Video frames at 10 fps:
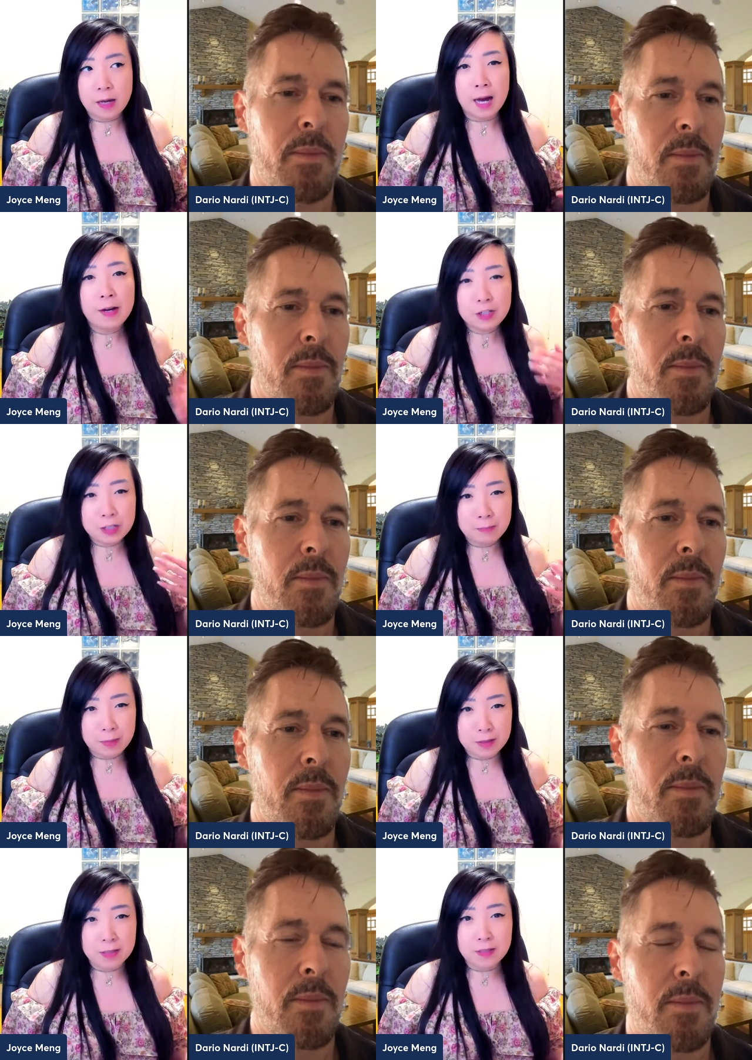Speaker 1: I'm actually a
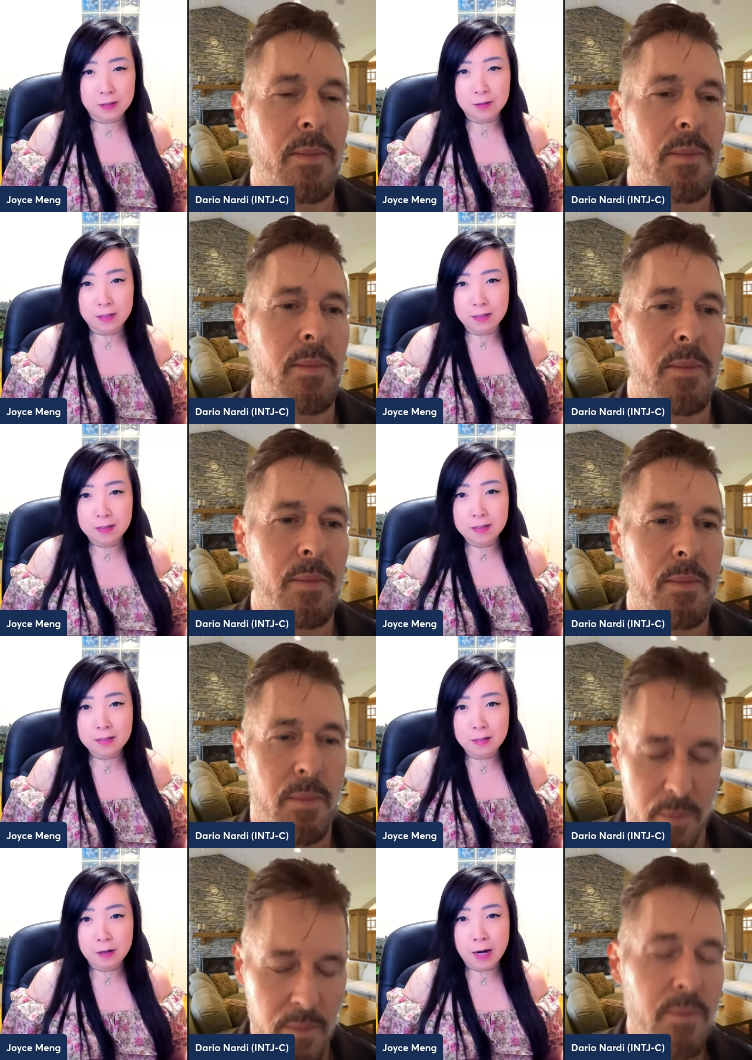business student,
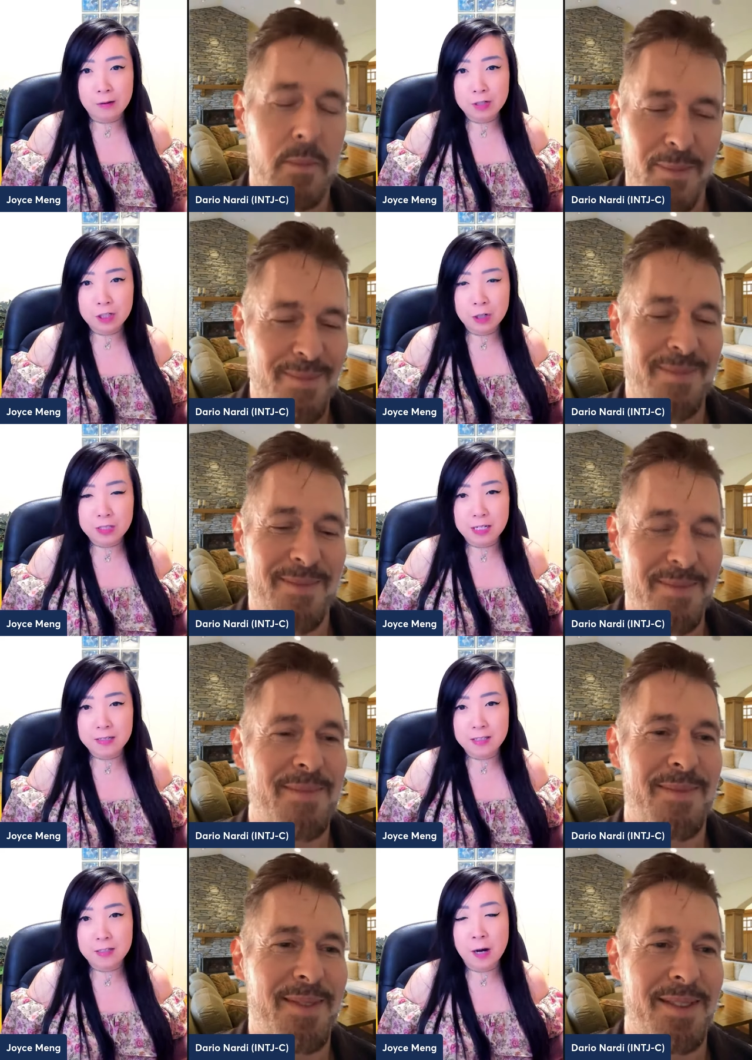so I was chosen
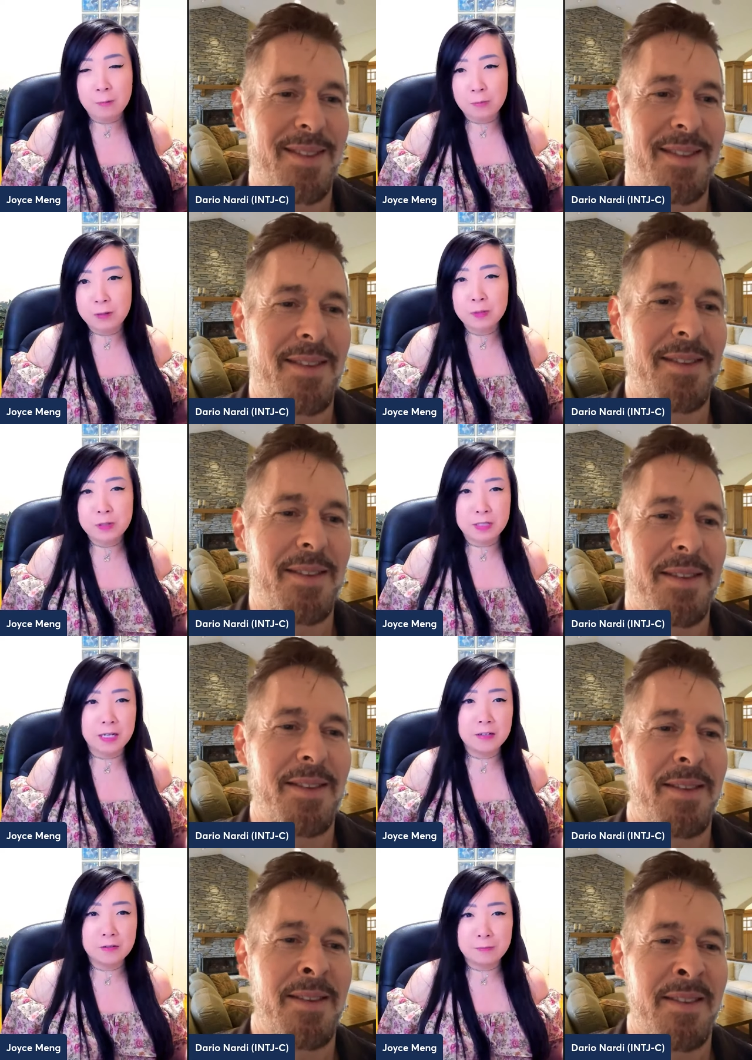as the top one
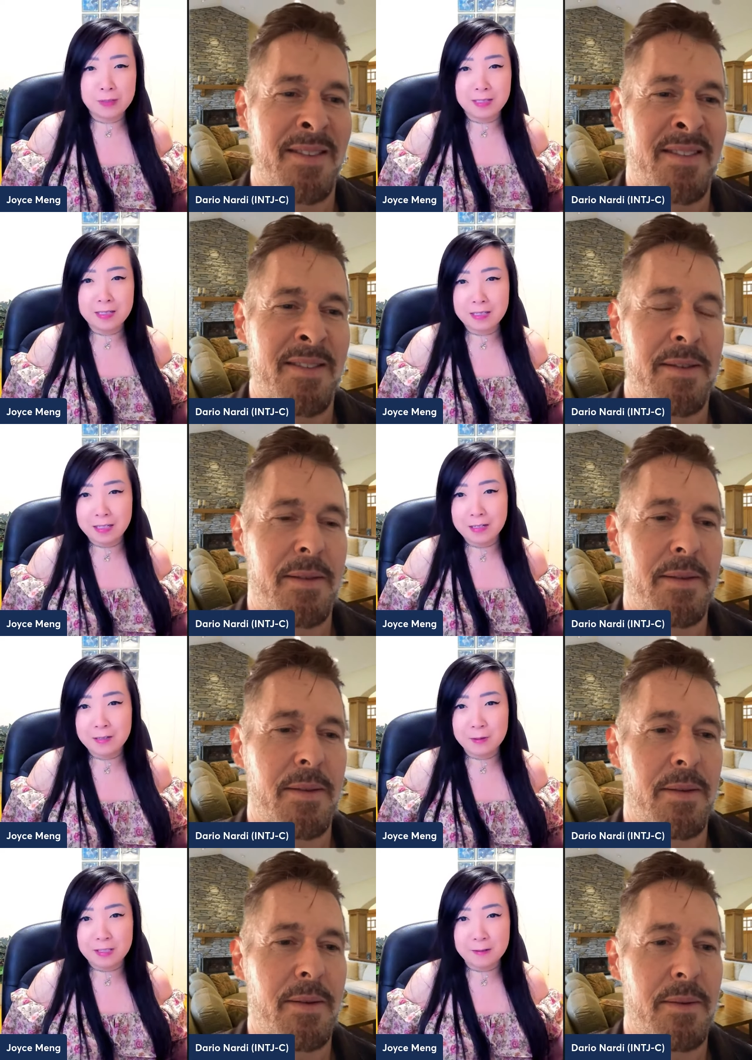percent of business
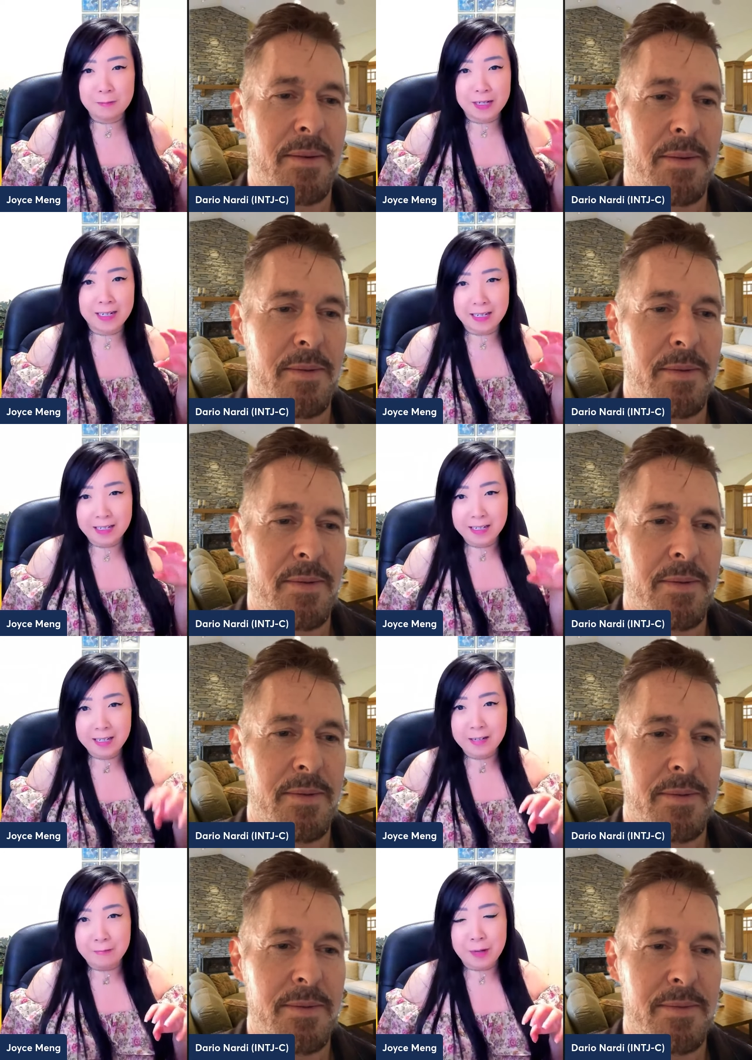leaders within my
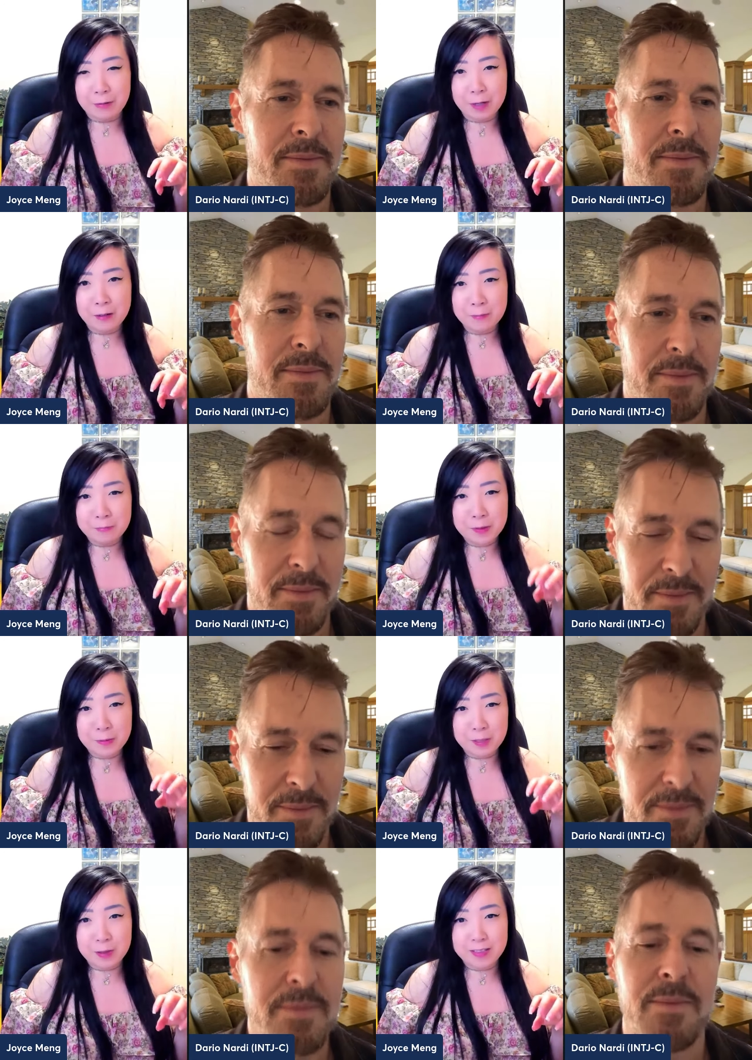my realm,
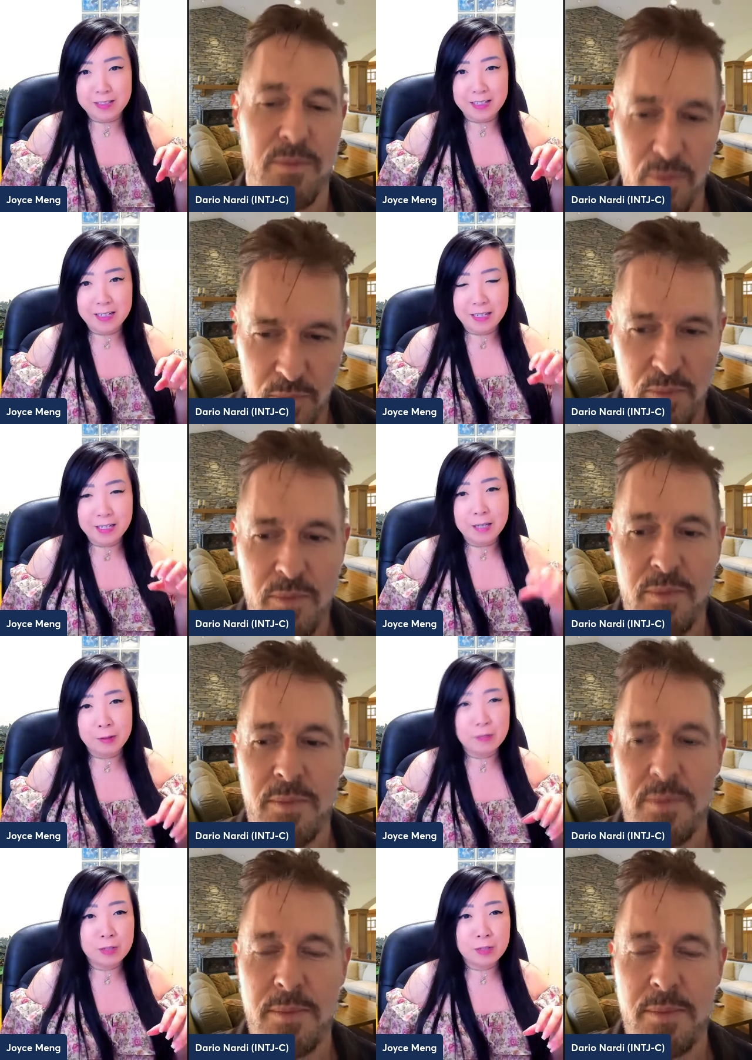which was human